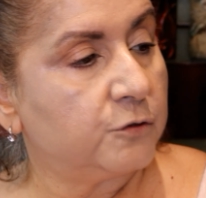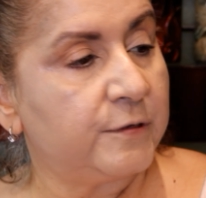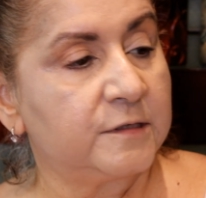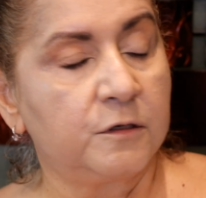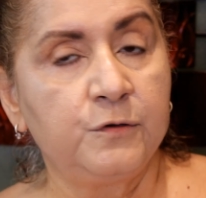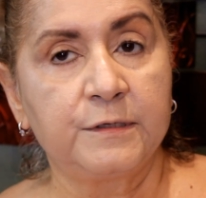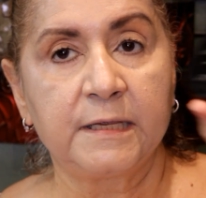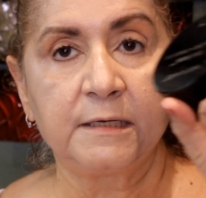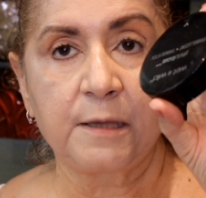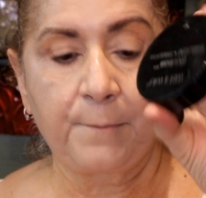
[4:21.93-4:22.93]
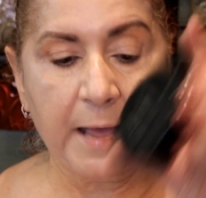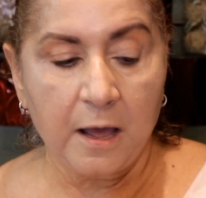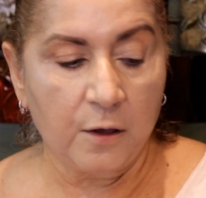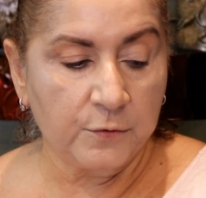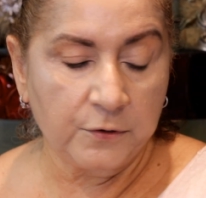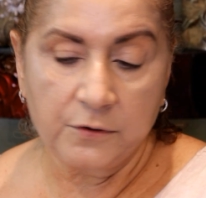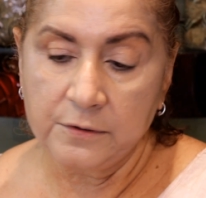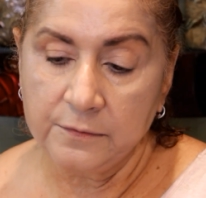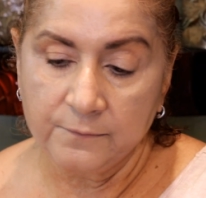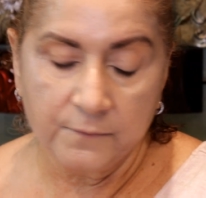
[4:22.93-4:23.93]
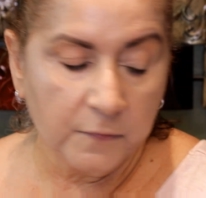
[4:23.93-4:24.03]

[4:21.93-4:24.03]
translucent powder,